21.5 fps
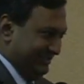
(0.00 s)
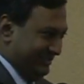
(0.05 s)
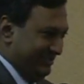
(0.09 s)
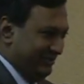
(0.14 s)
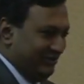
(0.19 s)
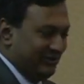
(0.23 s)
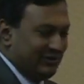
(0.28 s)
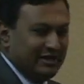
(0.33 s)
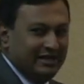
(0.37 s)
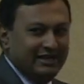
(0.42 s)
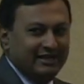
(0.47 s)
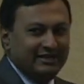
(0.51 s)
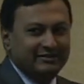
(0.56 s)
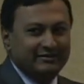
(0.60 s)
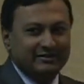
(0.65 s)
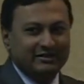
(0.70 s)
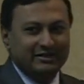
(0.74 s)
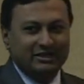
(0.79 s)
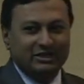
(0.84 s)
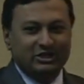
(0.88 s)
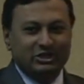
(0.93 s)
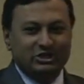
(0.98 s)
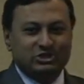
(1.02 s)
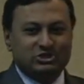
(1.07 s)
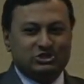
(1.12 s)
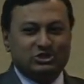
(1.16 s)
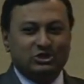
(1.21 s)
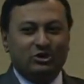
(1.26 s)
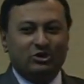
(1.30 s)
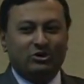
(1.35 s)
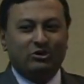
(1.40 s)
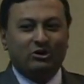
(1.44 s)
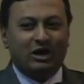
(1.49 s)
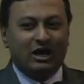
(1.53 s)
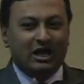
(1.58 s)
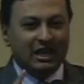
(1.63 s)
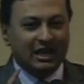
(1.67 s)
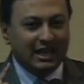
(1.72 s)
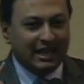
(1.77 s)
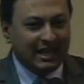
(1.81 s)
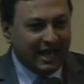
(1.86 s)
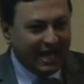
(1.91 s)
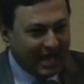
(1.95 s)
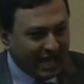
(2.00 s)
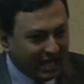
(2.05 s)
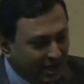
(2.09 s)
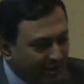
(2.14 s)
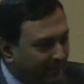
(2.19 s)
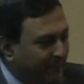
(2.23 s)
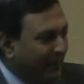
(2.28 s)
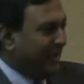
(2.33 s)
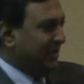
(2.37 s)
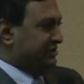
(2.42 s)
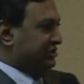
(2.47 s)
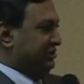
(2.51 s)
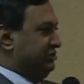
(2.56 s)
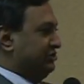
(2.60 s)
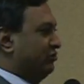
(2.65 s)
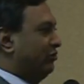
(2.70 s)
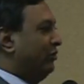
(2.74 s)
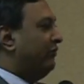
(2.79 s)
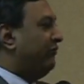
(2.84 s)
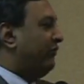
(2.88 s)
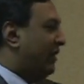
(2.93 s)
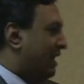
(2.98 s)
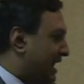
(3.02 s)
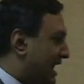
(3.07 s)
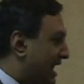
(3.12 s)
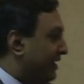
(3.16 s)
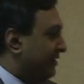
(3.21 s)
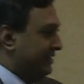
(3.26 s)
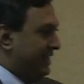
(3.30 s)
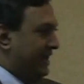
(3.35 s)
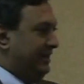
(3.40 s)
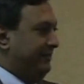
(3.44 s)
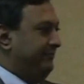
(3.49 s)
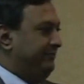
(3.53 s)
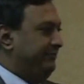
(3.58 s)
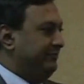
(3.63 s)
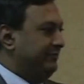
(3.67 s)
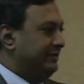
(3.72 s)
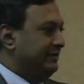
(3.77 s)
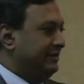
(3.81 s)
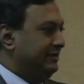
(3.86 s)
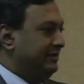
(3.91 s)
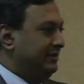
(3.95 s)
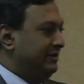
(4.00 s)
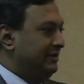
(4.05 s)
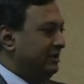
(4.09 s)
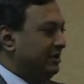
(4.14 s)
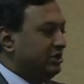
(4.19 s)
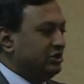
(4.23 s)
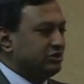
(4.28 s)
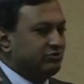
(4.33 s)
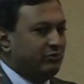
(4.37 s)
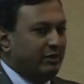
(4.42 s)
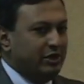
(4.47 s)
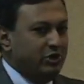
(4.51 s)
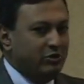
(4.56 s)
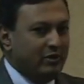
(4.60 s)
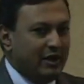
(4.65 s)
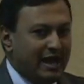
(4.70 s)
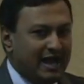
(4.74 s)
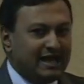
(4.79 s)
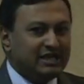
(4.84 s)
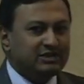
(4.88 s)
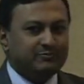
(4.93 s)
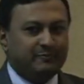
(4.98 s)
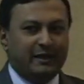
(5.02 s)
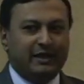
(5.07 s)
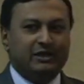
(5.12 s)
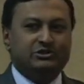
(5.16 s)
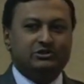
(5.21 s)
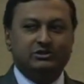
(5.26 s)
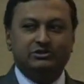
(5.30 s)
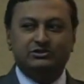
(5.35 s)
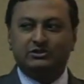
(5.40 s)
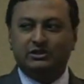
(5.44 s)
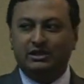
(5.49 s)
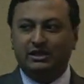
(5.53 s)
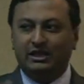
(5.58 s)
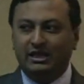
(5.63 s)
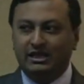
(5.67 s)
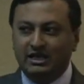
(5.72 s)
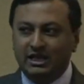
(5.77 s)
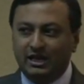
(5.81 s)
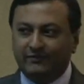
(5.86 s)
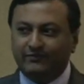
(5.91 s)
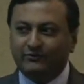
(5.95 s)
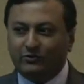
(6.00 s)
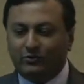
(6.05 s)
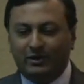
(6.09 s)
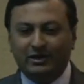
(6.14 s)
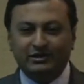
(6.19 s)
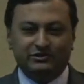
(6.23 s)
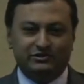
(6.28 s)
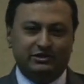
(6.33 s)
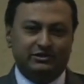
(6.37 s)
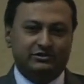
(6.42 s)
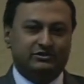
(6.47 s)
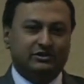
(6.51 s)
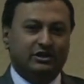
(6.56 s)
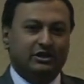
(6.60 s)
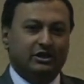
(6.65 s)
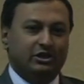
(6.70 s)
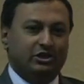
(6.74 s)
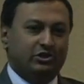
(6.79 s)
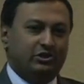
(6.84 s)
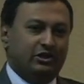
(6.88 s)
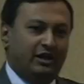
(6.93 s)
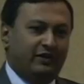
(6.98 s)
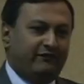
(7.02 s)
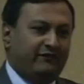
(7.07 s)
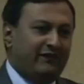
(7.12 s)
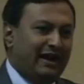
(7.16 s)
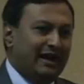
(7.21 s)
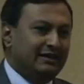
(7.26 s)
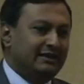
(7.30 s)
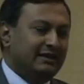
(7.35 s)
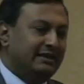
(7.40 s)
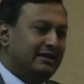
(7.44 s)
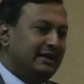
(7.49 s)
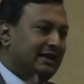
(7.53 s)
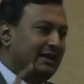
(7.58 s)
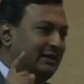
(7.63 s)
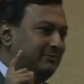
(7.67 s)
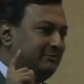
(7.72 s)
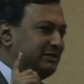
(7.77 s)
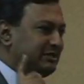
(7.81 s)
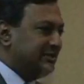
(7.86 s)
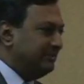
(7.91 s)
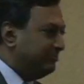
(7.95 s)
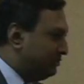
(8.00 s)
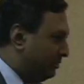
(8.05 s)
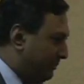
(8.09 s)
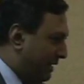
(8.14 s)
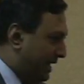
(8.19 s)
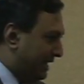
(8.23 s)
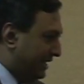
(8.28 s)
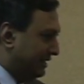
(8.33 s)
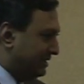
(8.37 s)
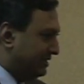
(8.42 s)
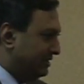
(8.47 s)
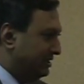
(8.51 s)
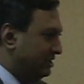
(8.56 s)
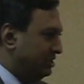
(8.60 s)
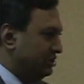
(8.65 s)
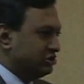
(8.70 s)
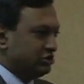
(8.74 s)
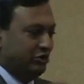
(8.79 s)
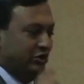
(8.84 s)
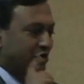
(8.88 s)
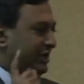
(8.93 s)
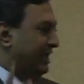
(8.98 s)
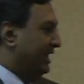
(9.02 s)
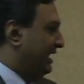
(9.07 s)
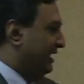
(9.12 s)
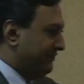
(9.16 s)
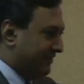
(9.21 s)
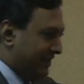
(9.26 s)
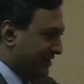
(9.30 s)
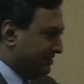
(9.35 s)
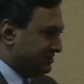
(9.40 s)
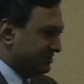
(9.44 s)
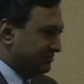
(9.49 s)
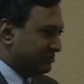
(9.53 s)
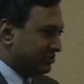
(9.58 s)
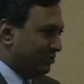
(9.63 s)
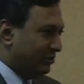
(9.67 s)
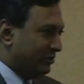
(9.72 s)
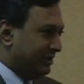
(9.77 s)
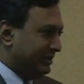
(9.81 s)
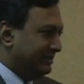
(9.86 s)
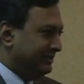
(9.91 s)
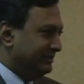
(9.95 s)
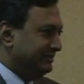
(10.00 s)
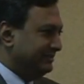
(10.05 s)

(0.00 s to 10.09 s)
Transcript: Okay? So a lot of patients will fall out of that. Because when you ask patients enough questions, you're going to find that they're going to be symptomatic, so you can't have calcium scoring.